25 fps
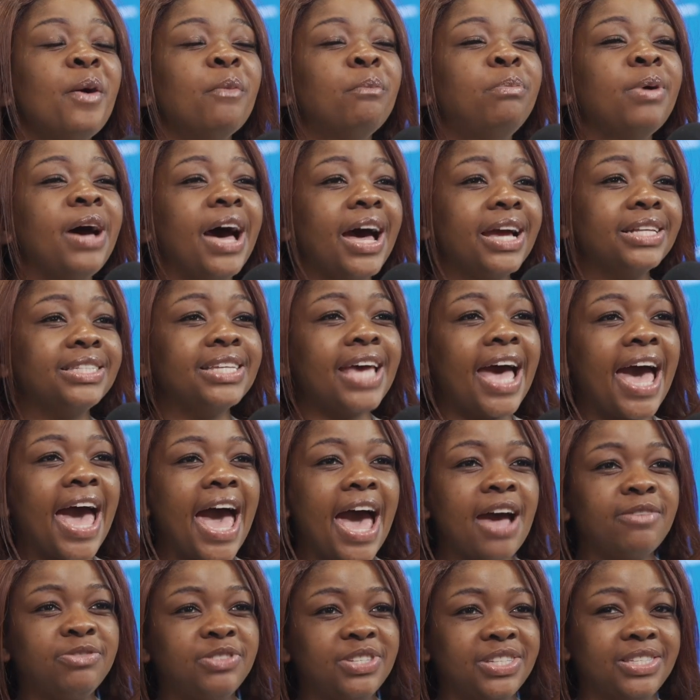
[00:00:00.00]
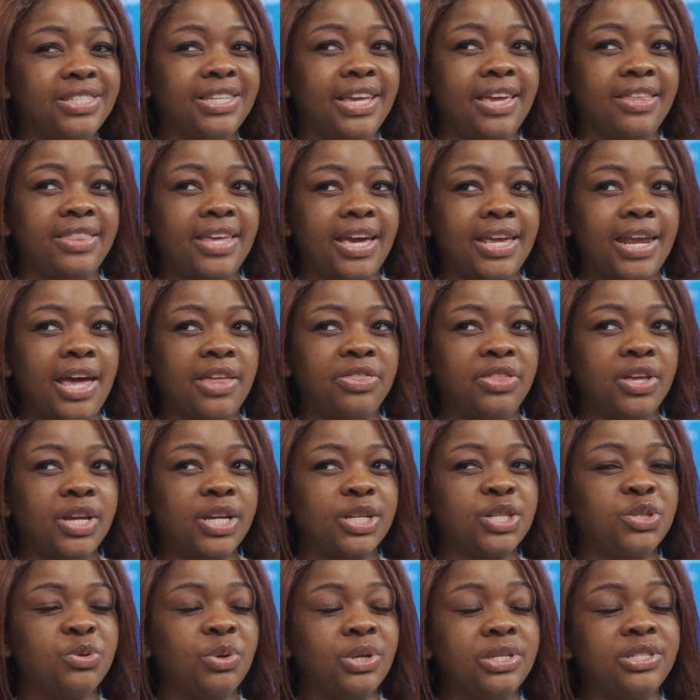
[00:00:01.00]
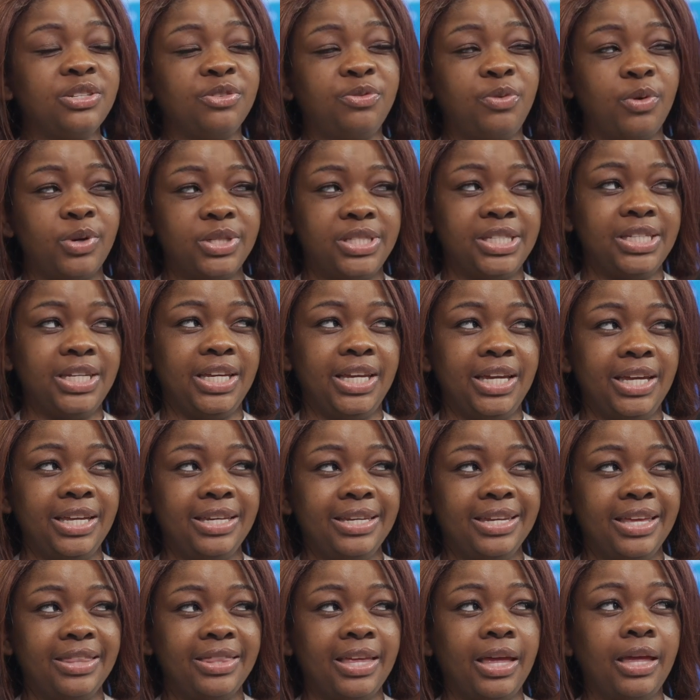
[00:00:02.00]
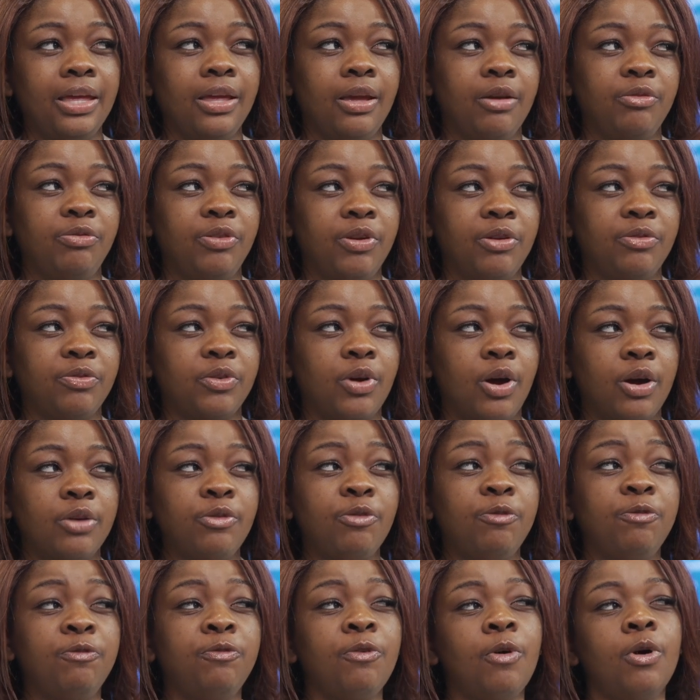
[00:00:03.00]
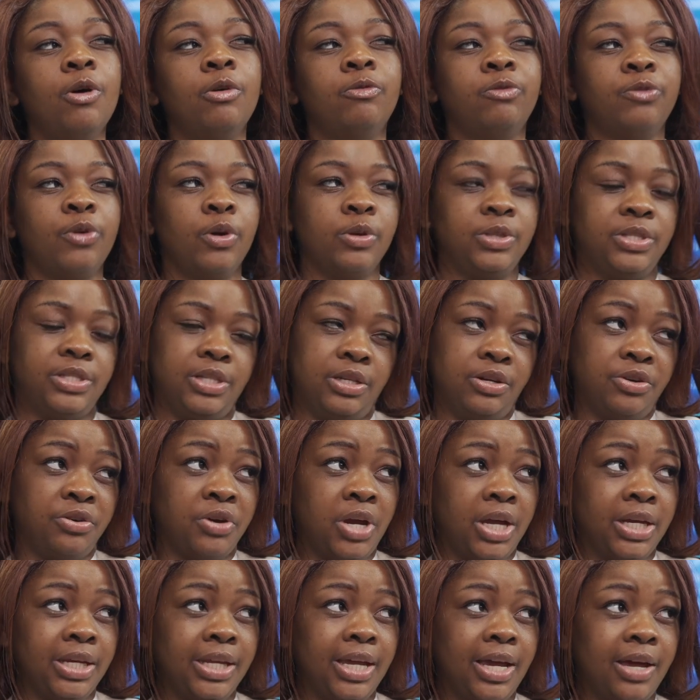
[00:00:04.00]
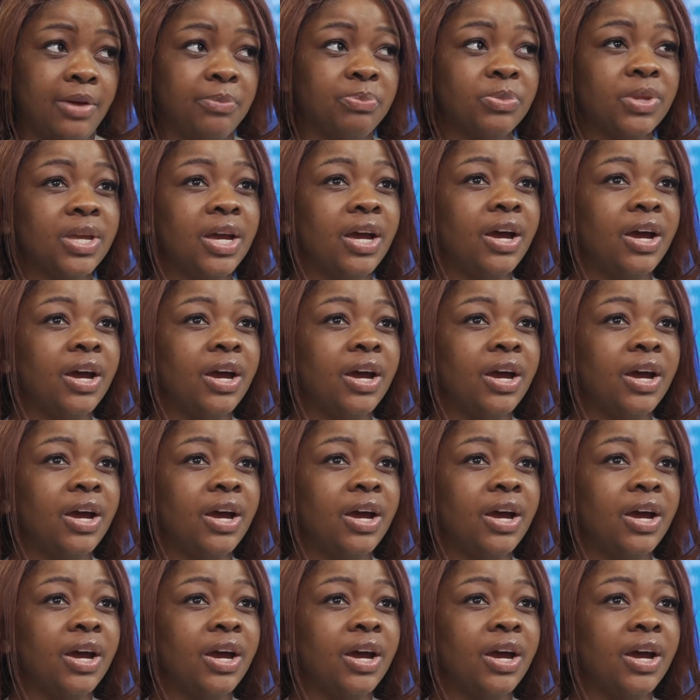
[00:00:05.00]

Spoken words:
But I have to say that I think in 2014, the EFF got 4 votes in Oranje.